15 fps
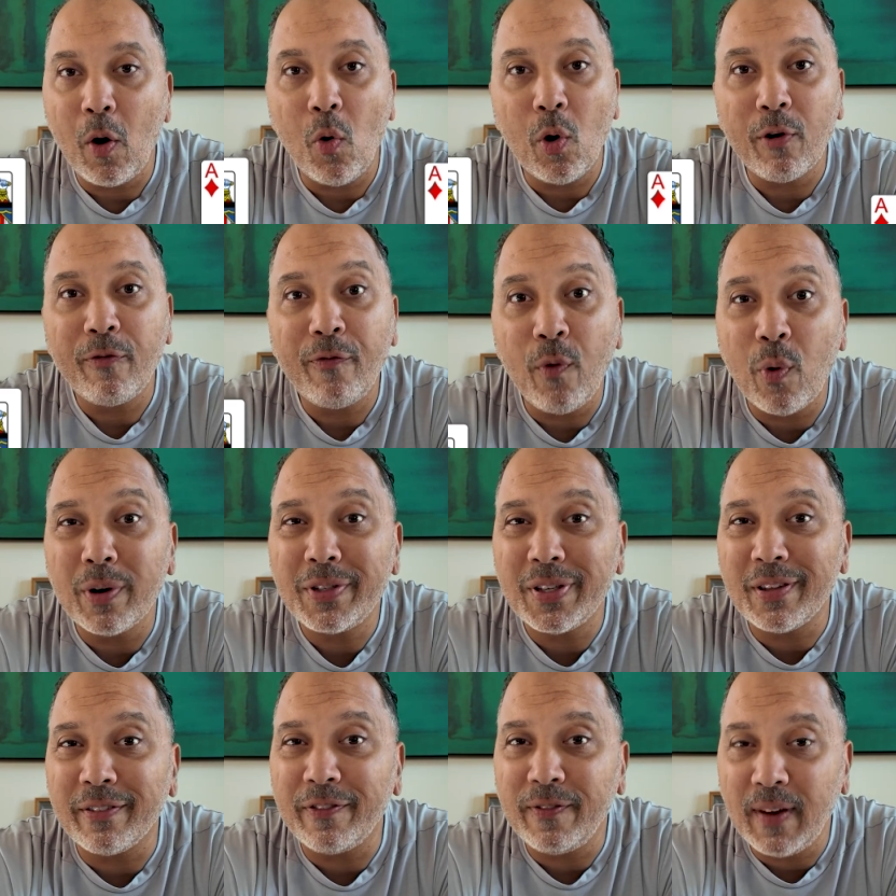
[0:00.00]
or 4 to
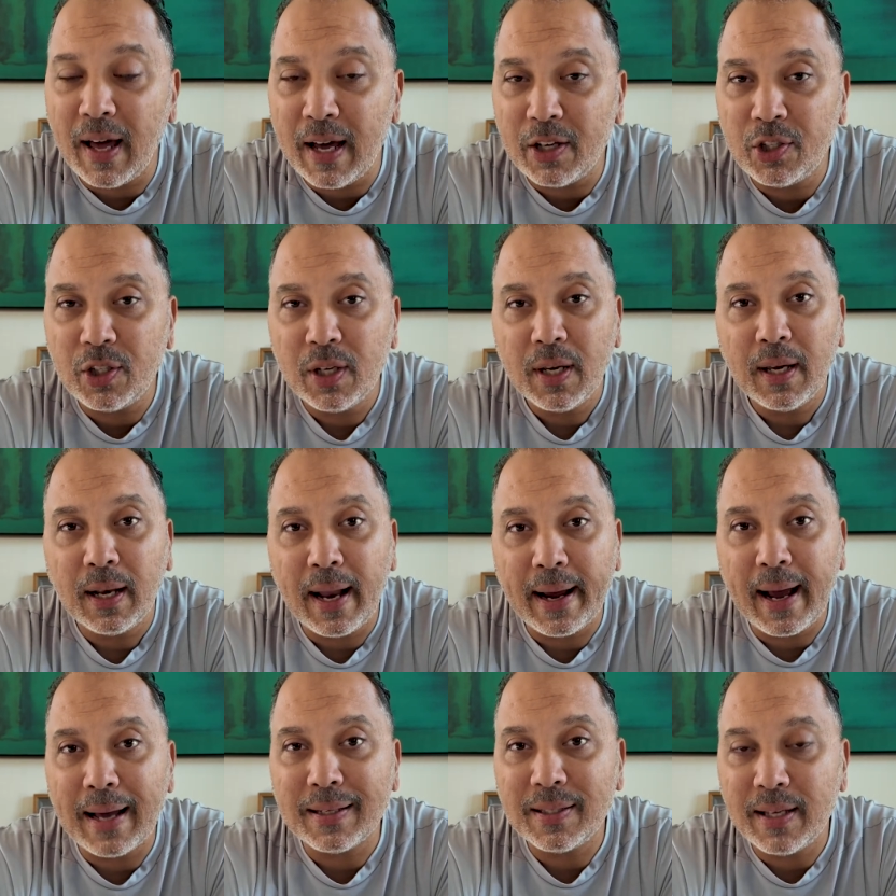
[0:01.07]
the flush,
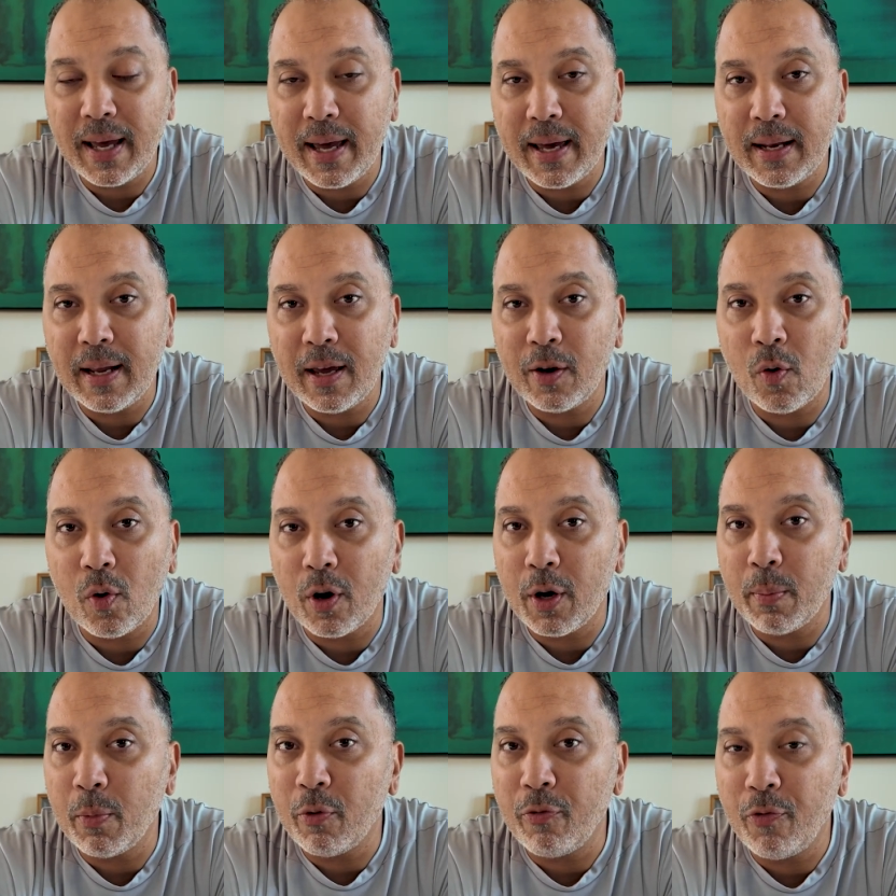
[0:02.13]
like I said, in order
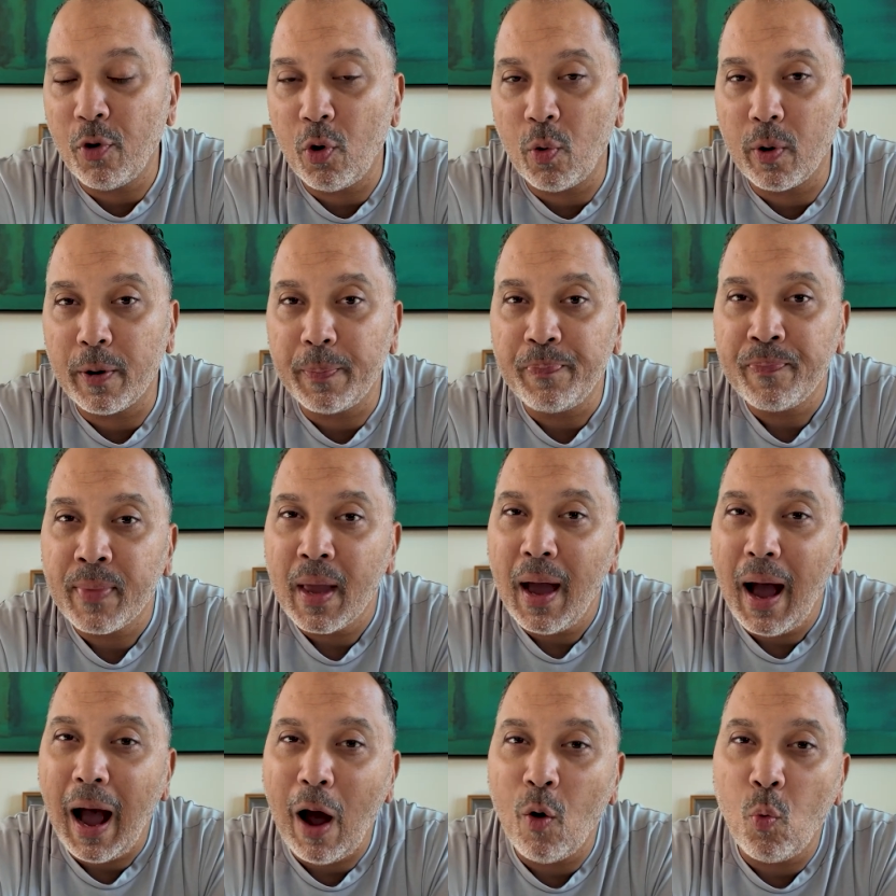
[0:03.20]
to move forward.
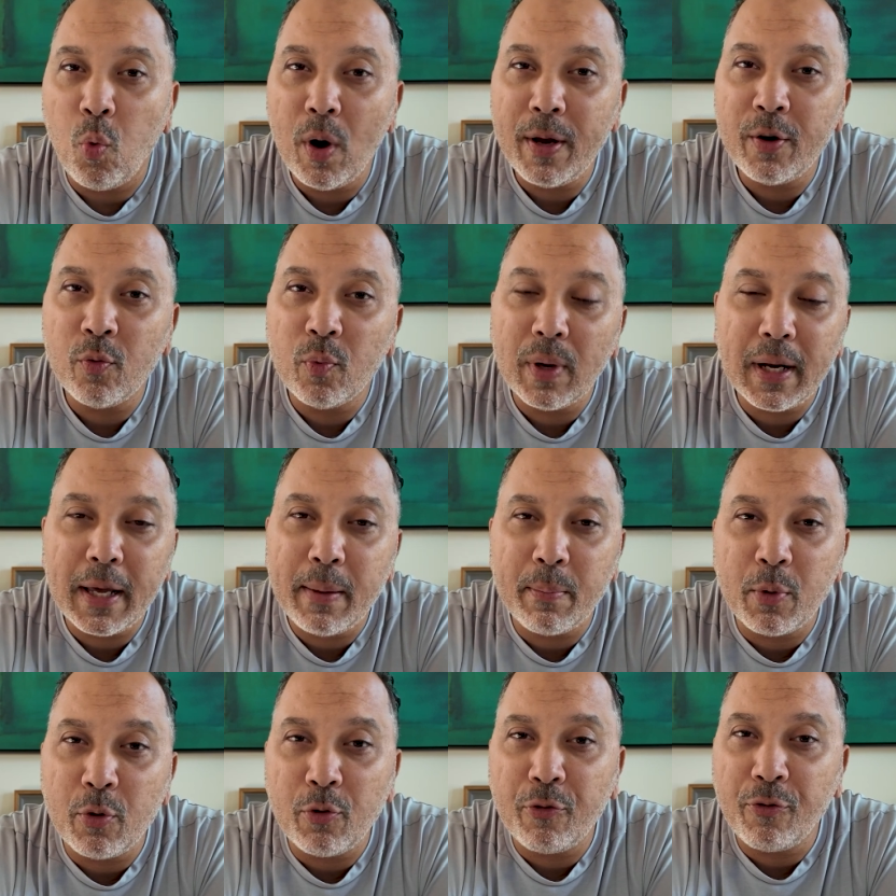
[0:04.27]
I wouldn't really
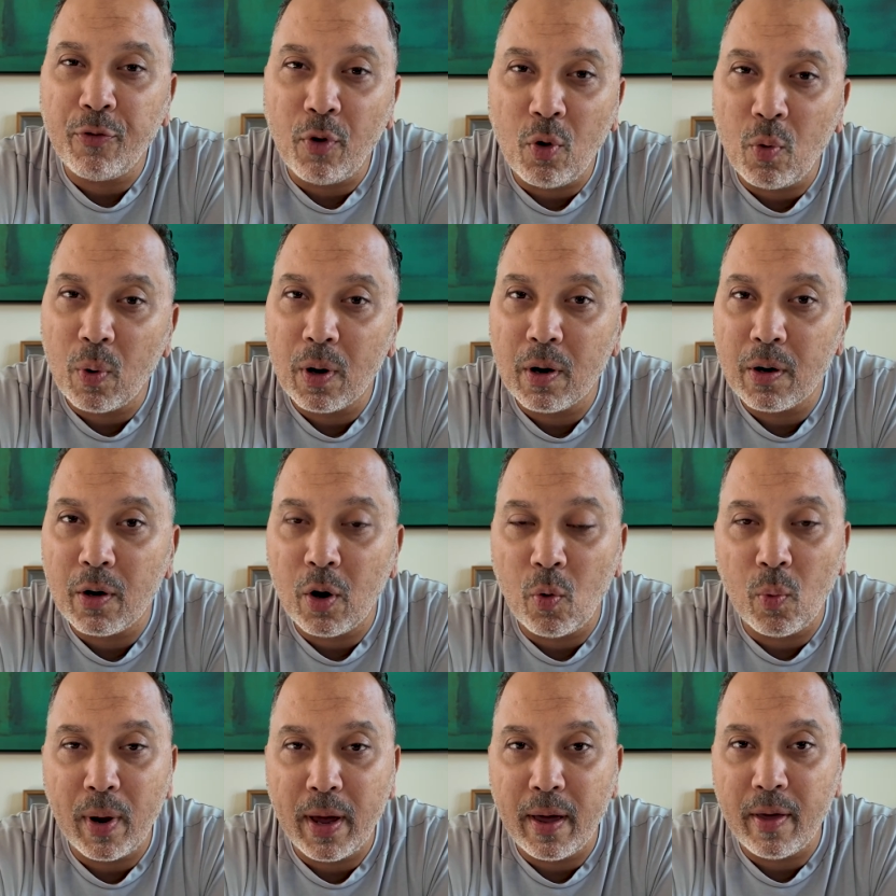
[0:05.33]
move forward
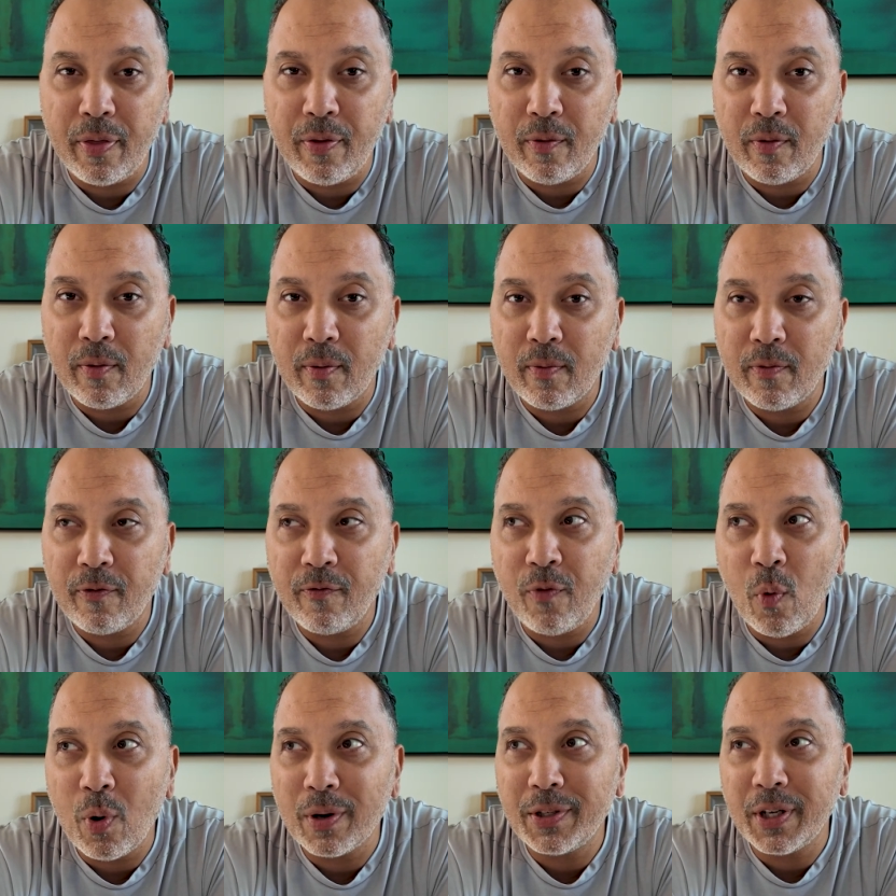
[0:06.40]
with
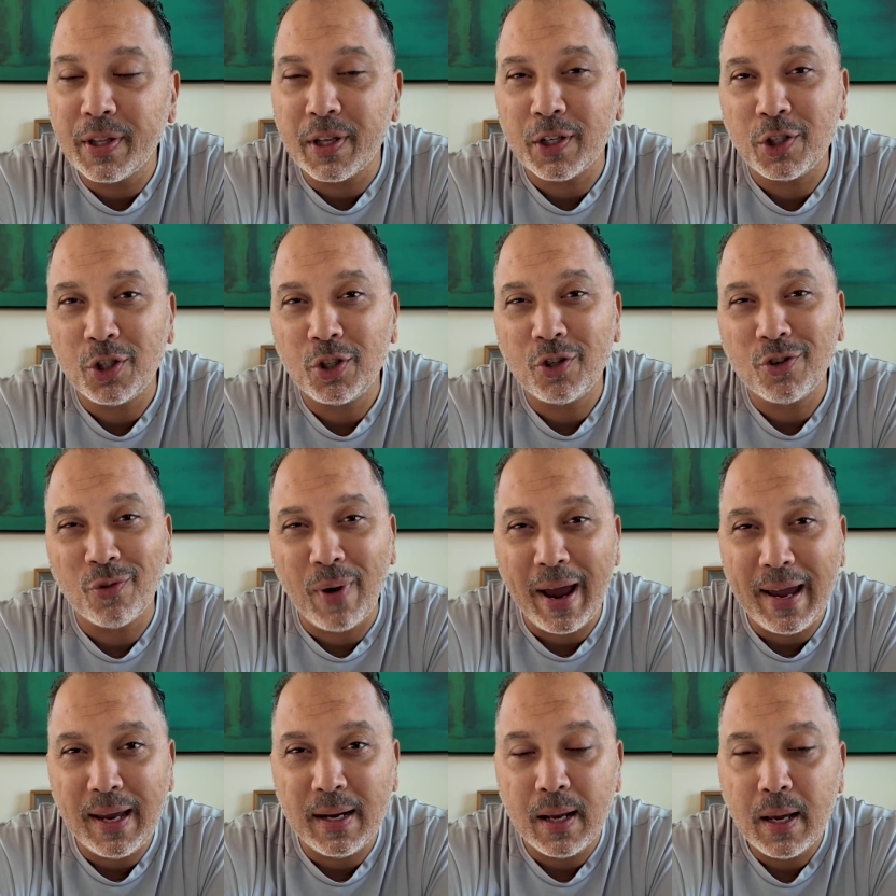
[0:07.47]
4 to the
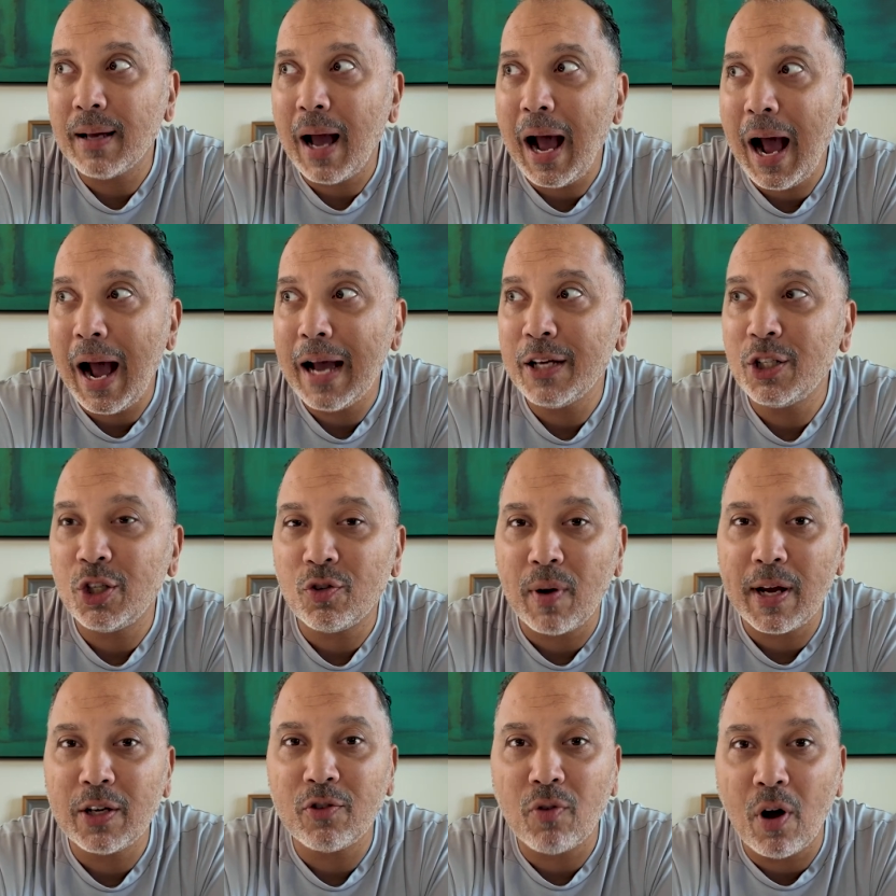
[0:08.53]
straight. High
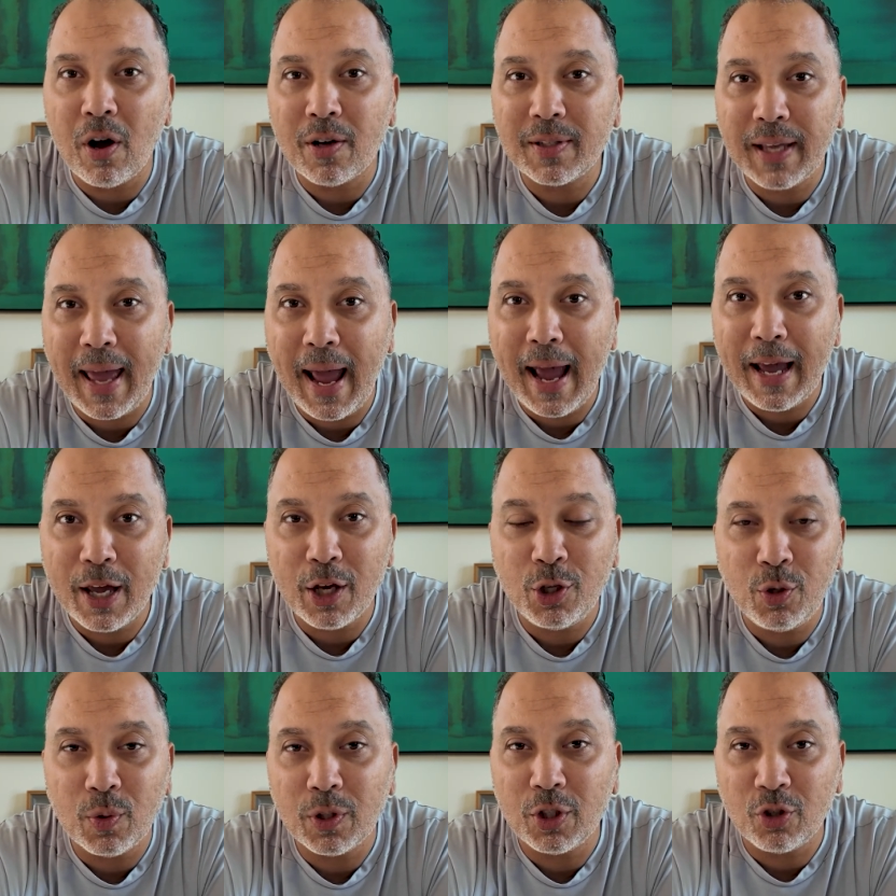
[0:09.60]
straight draws can
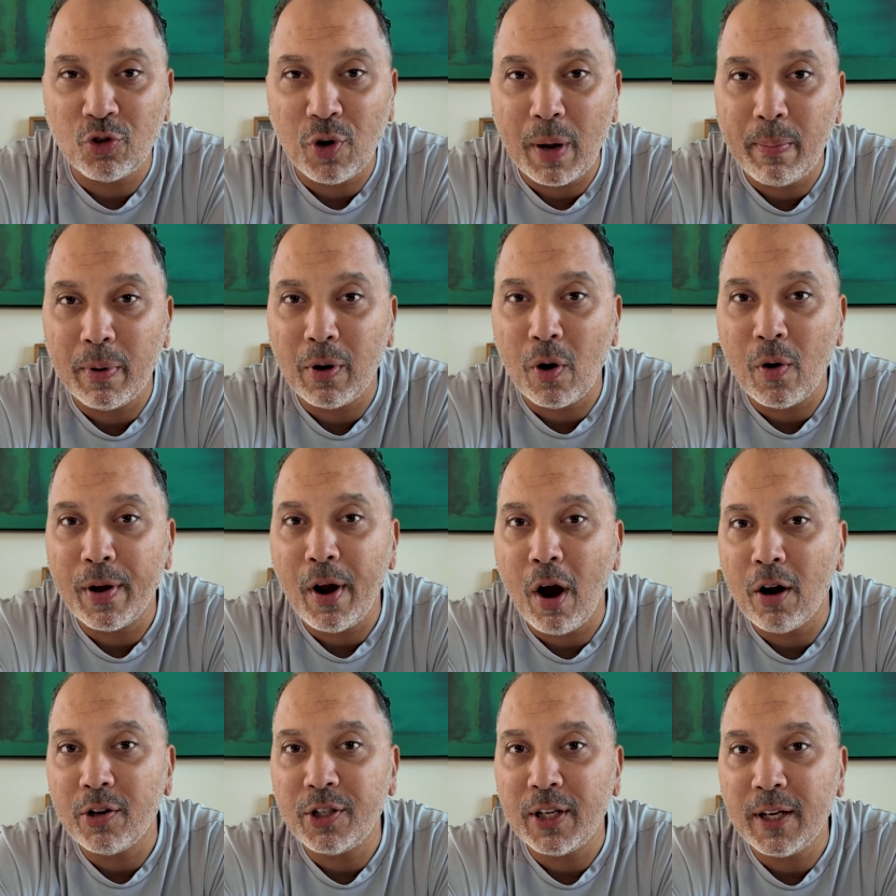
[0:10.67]
get you into trouble on
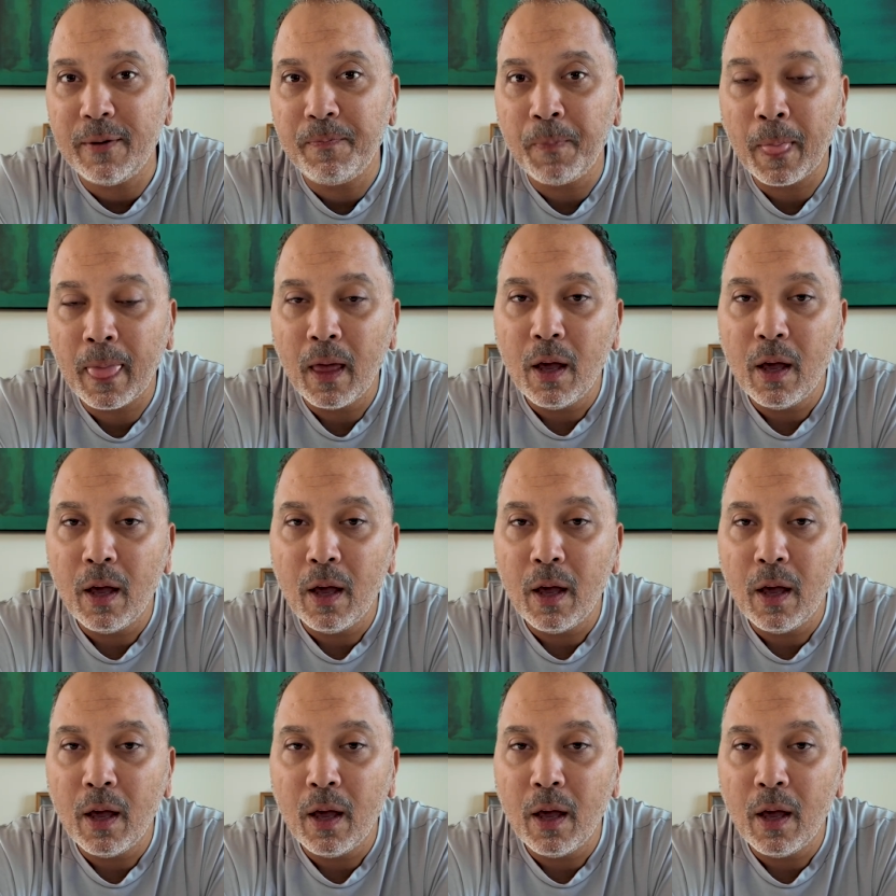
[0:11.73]
Archie